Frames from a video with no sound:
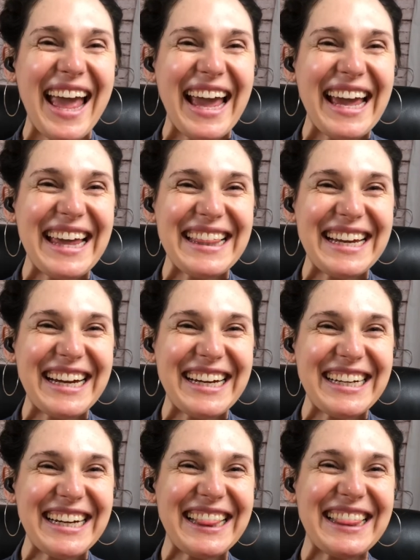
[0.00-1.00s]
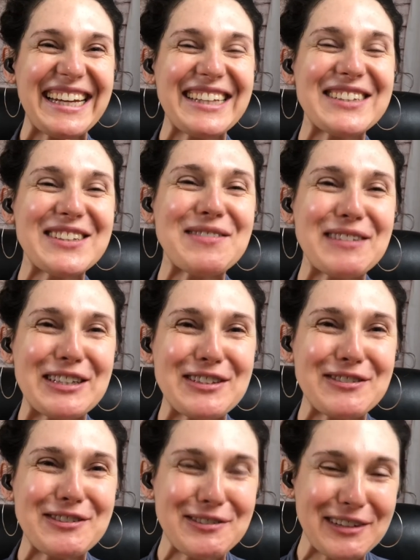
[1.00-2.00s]
Hey there! Thanks so much
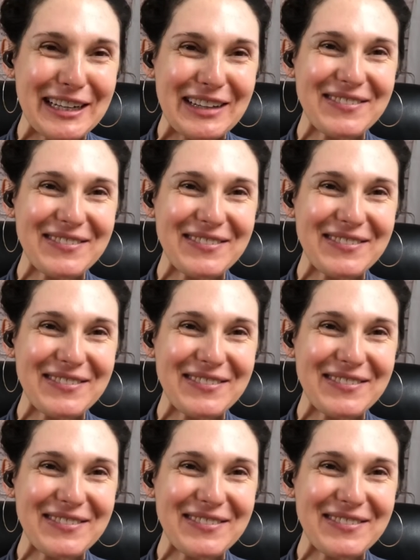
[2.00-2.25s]
for joining